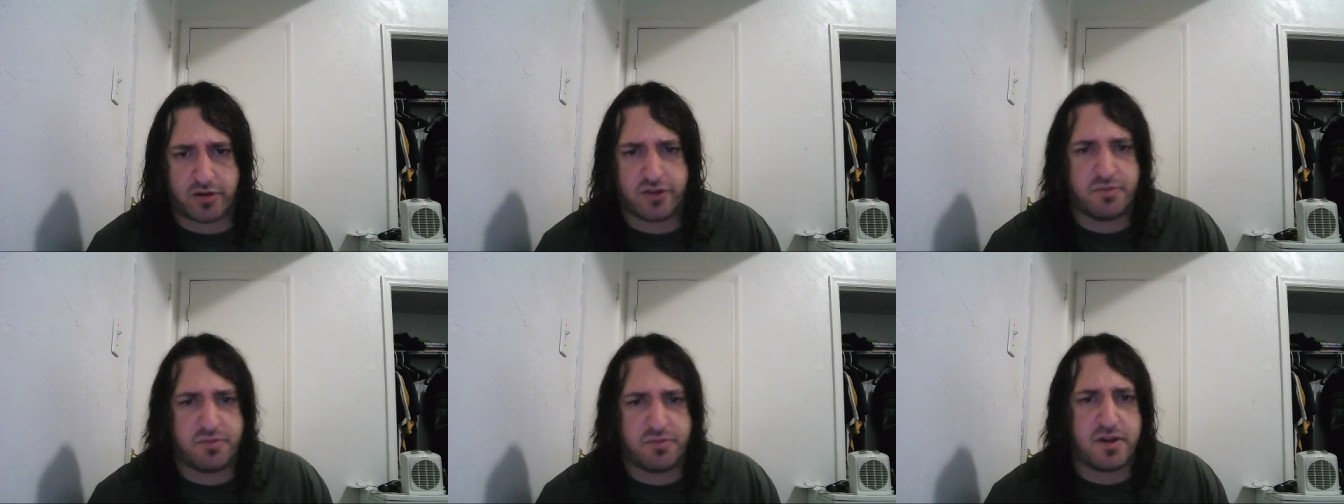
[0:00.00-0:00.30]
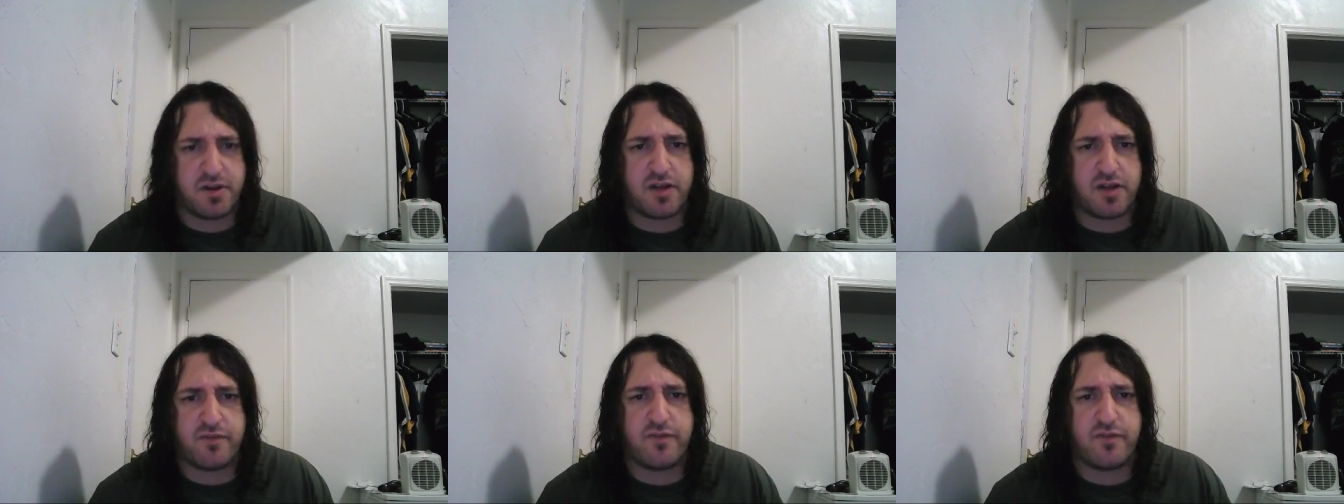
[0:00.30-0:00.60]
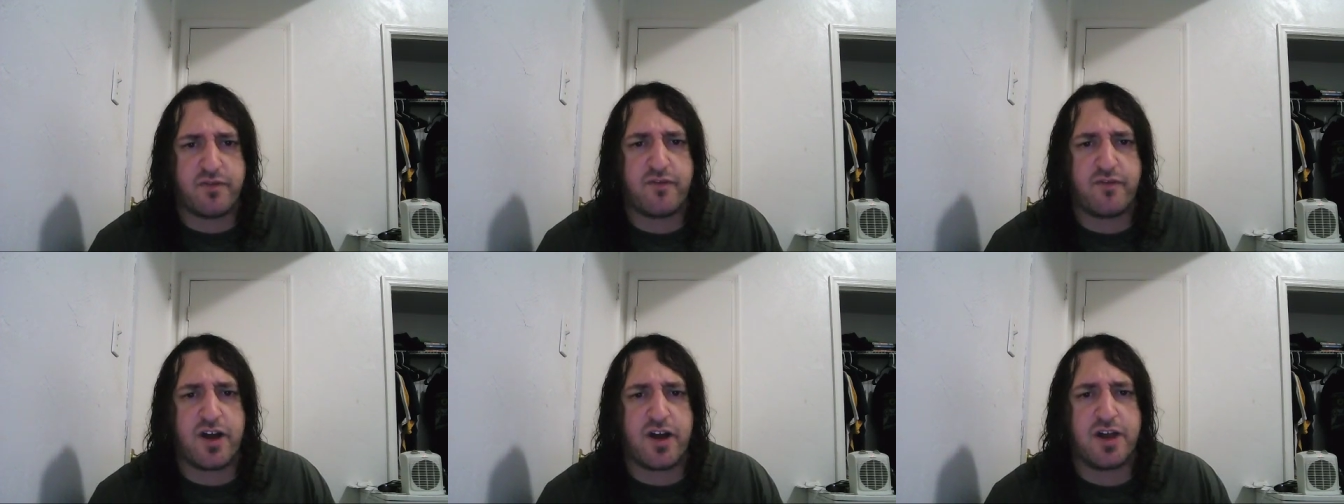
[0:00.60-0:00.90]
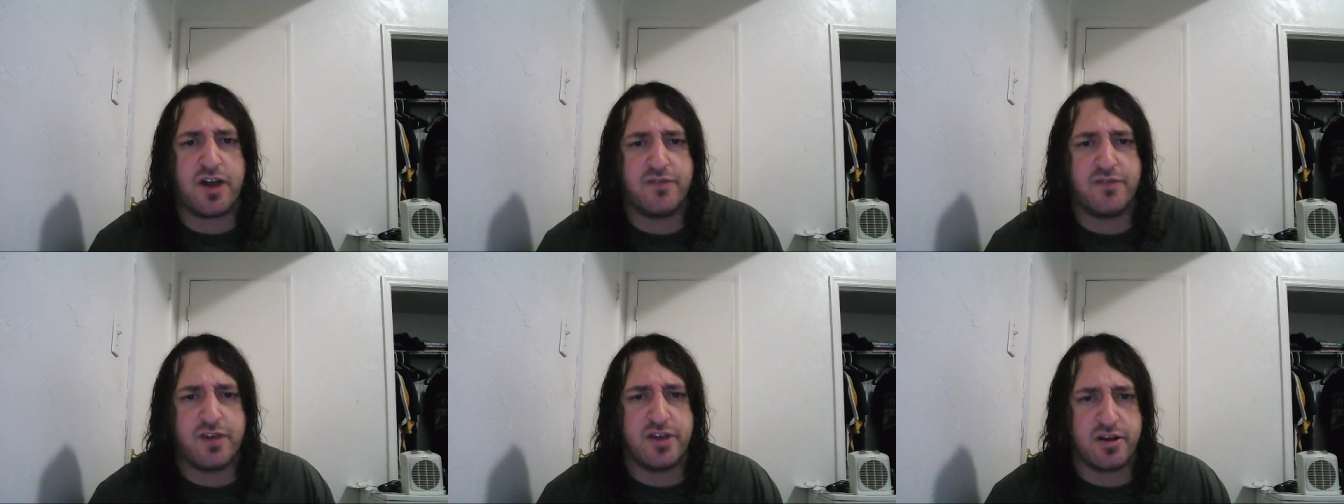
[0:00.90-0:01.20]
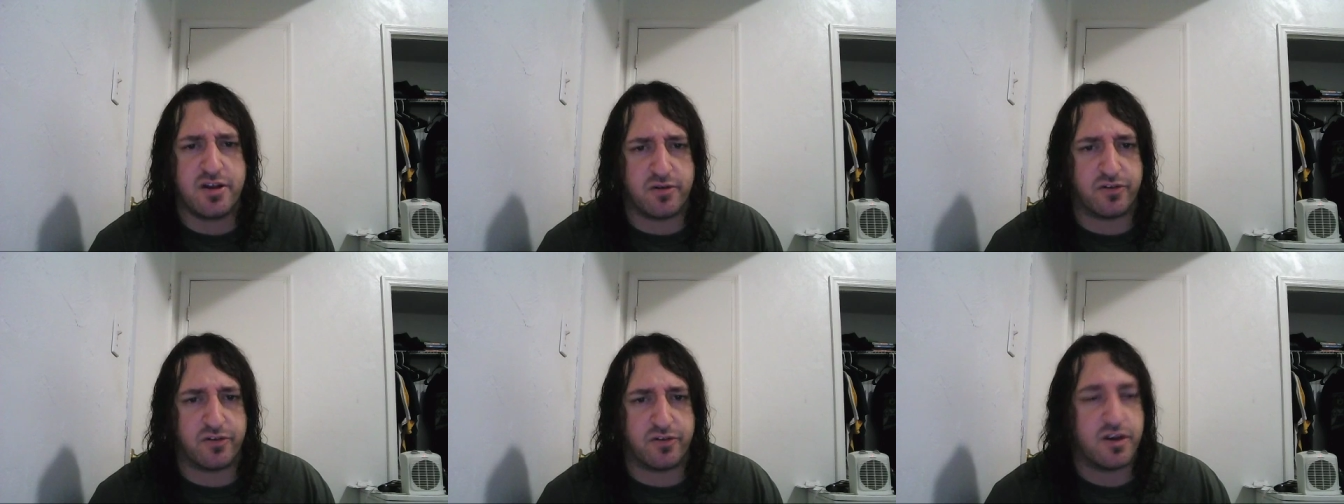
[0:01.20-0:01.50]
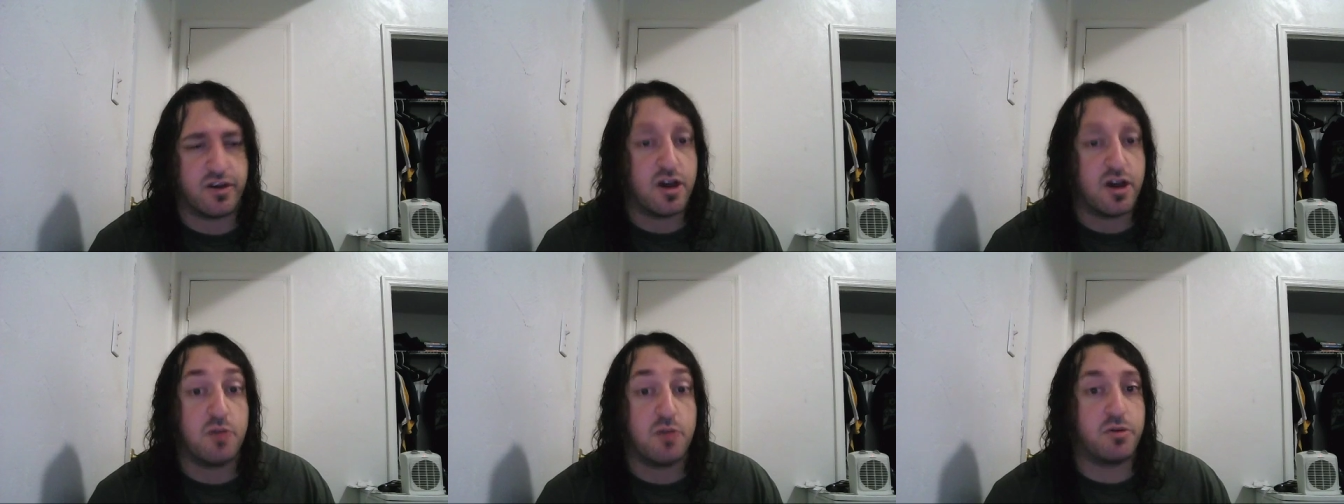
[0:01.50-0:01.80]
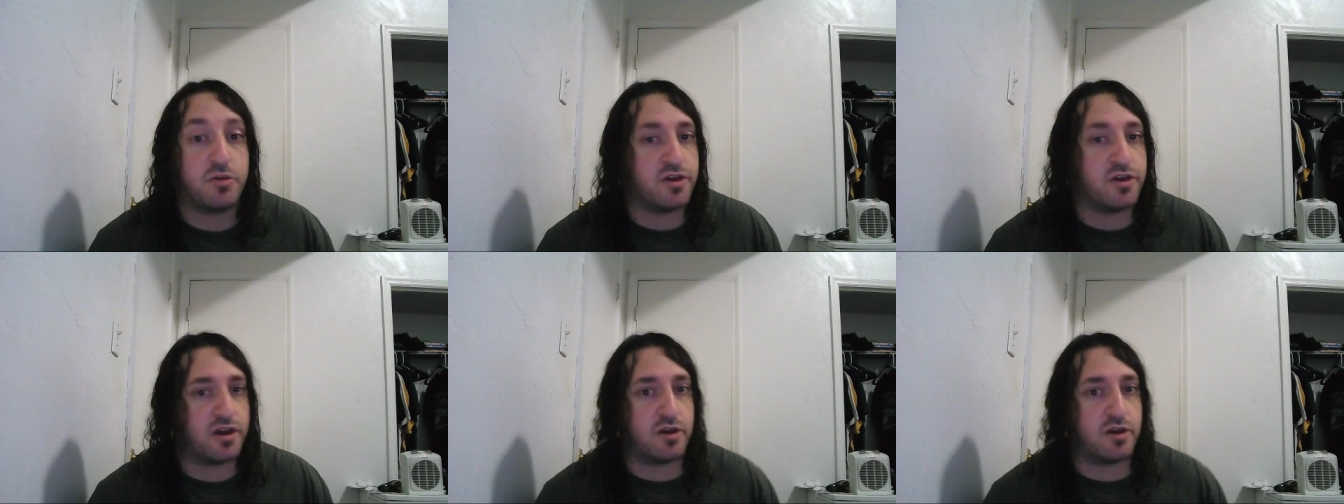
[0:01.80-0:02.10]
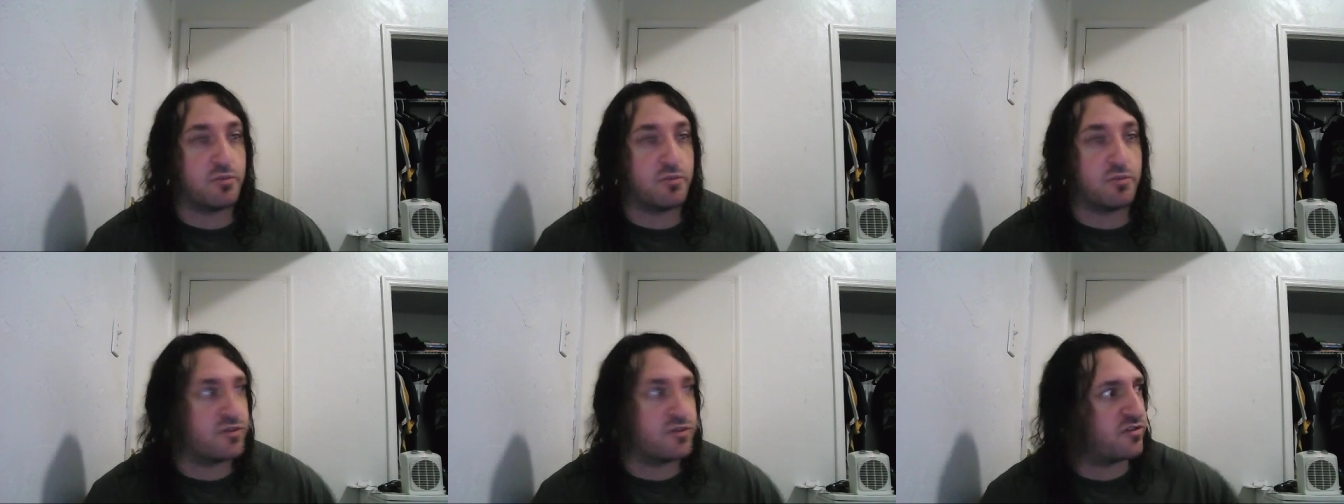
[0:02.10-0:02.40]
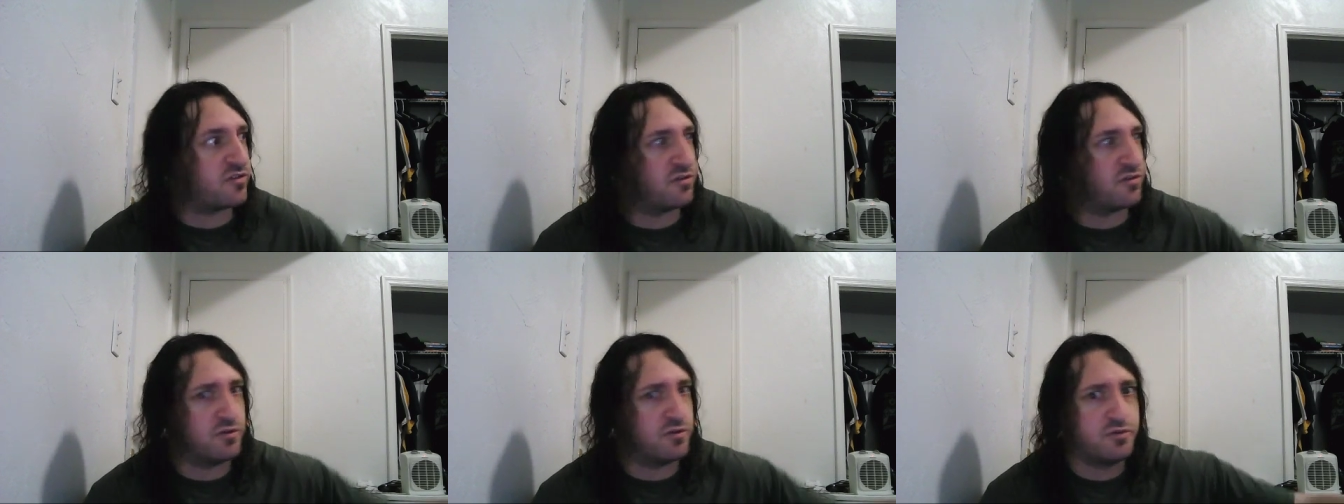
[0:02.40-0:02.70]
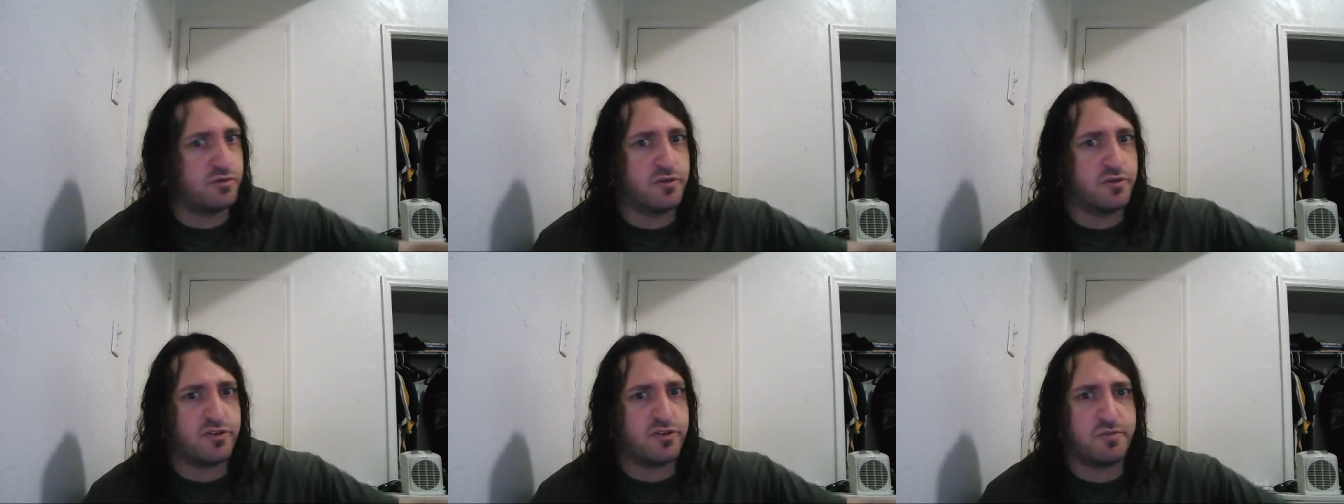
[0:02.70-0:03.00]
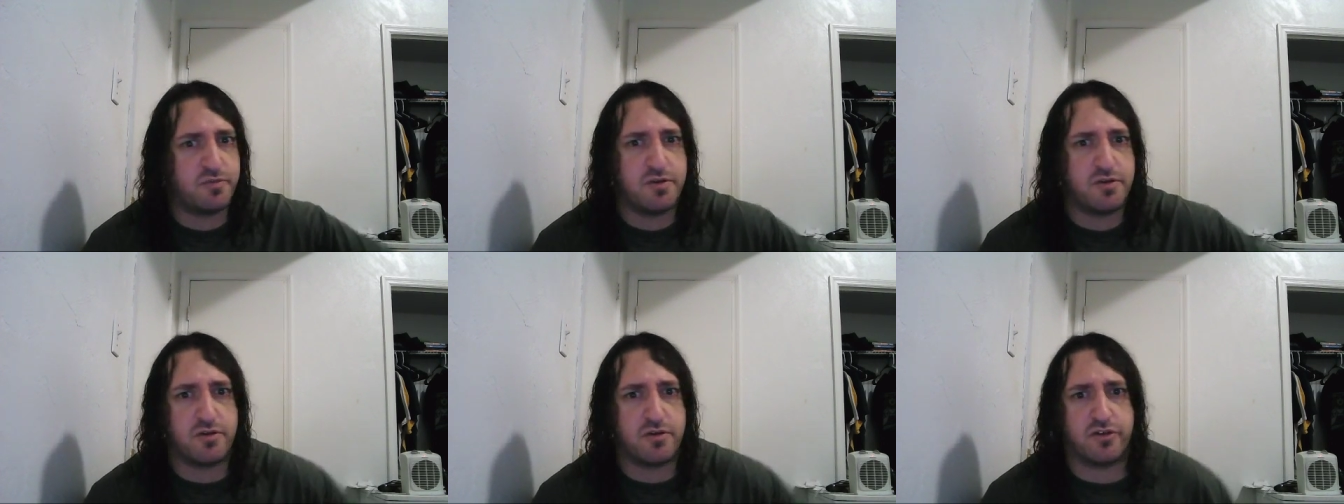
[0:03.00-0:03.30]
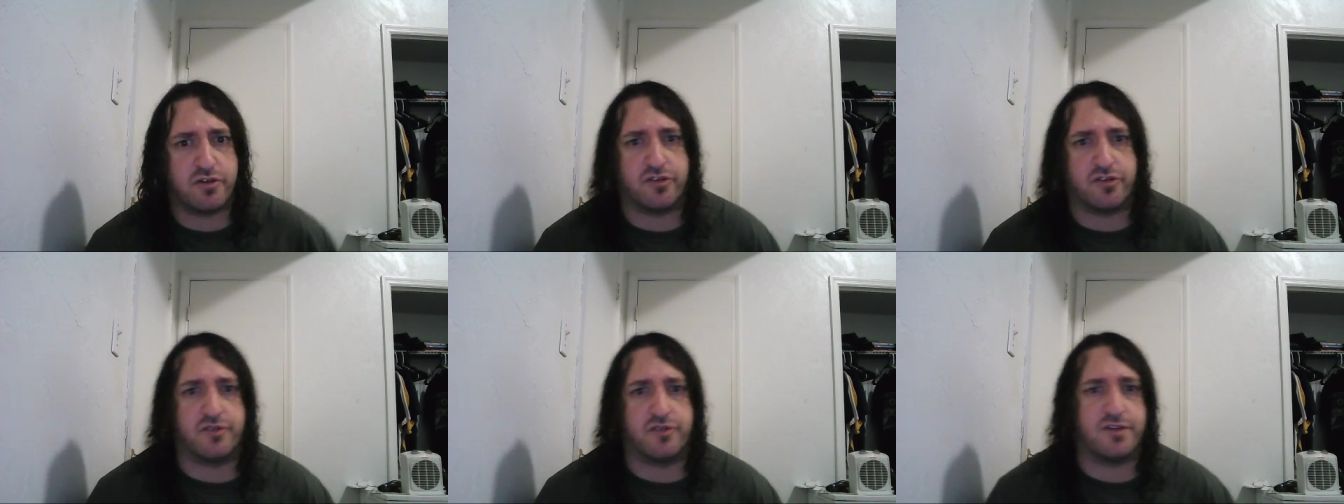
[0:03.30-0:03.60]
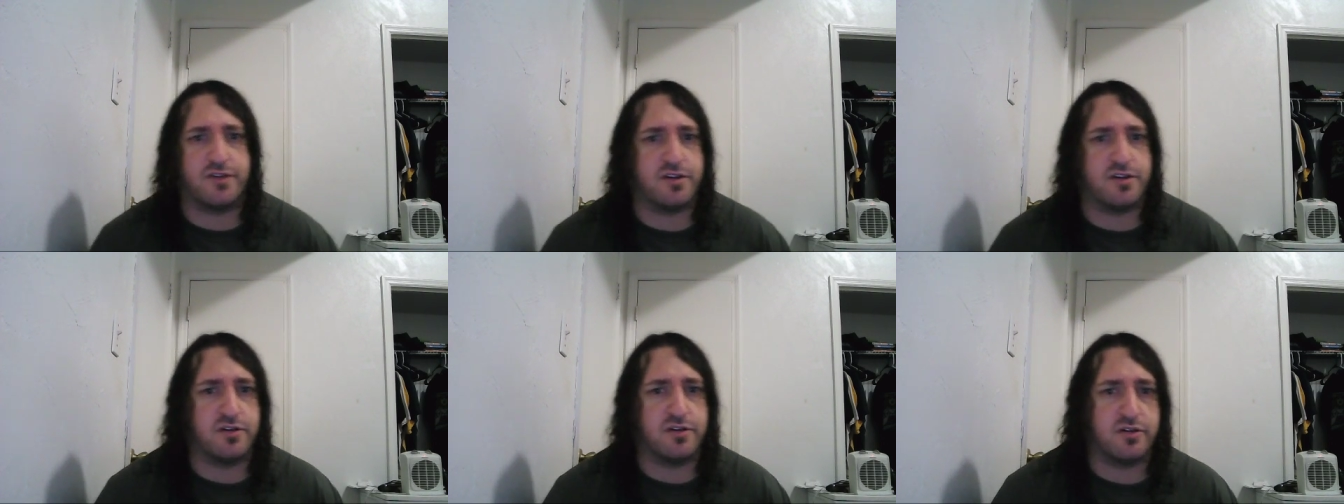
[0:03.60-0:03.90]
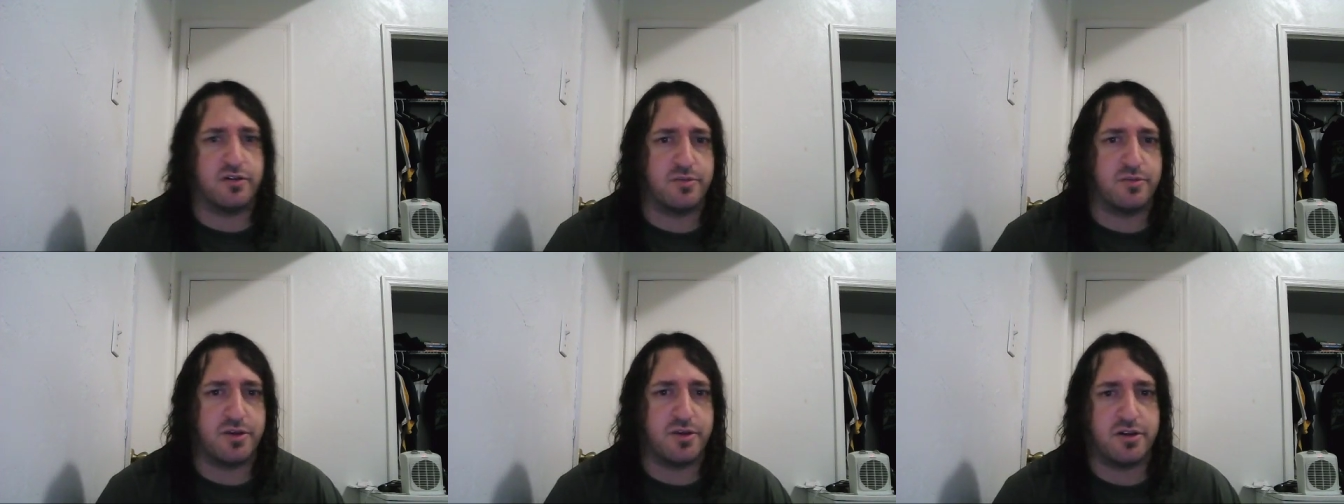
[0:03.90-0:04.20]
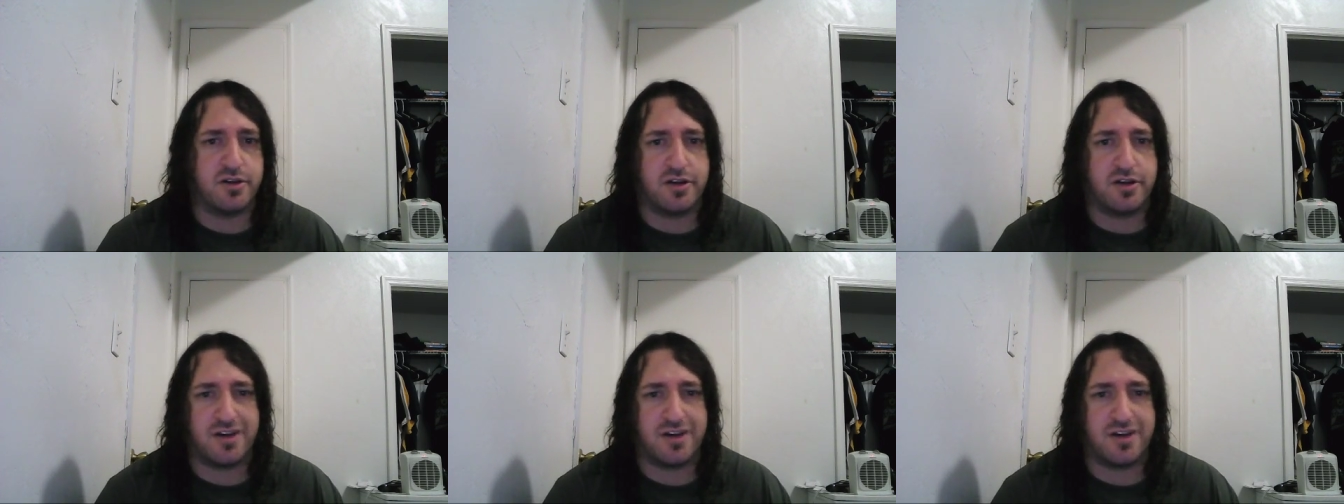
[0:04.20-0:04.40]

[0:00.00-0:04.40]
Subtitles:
It's been out for 5 years, but yet I'm still doing speedruns of it. You know what I mean?